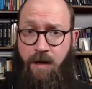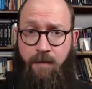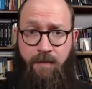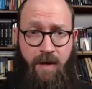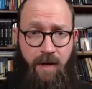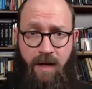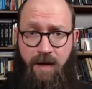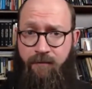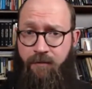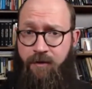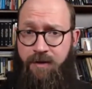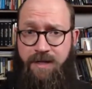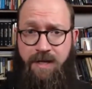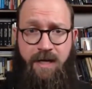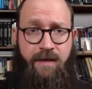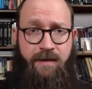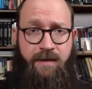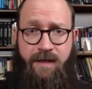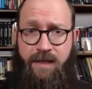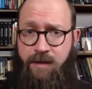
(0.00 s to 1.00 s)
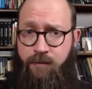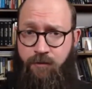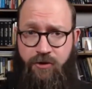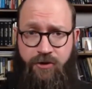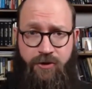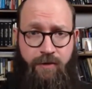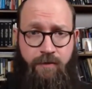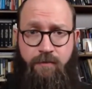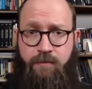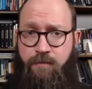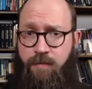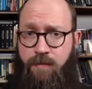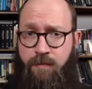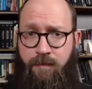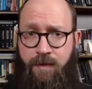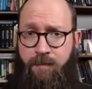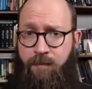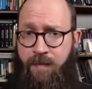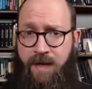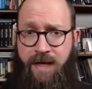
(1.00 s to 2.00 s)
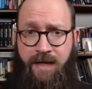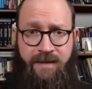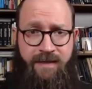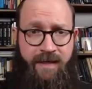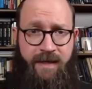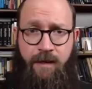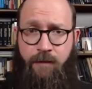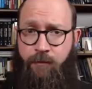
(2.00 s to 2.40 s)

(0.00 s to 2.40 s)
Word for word: I'm not ever saying that anyone should and maintain